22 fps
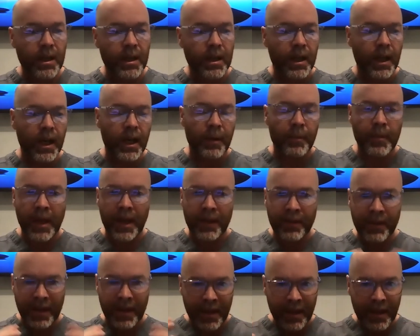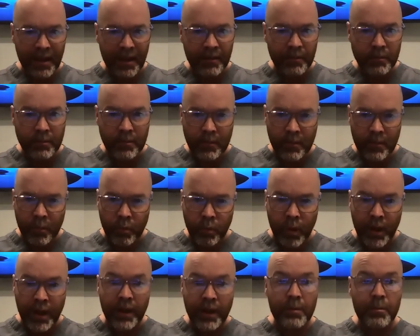And then
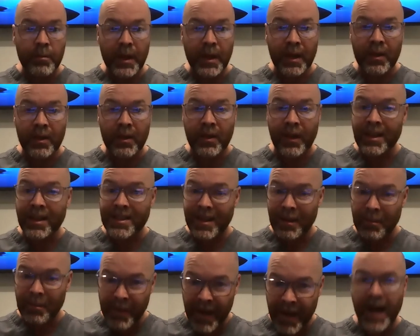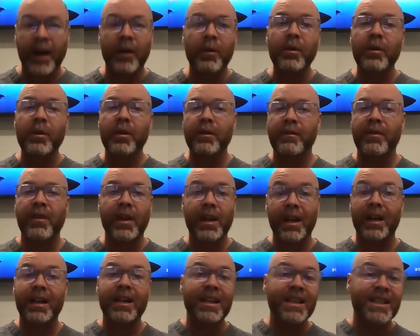one of the big things, the power of the
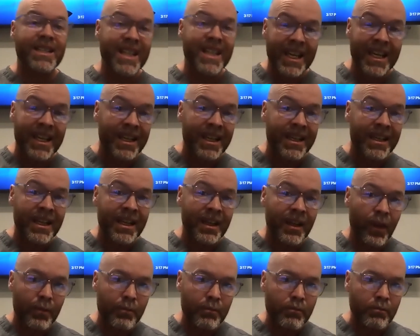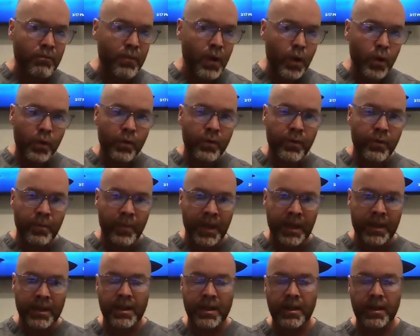gut is in the movement.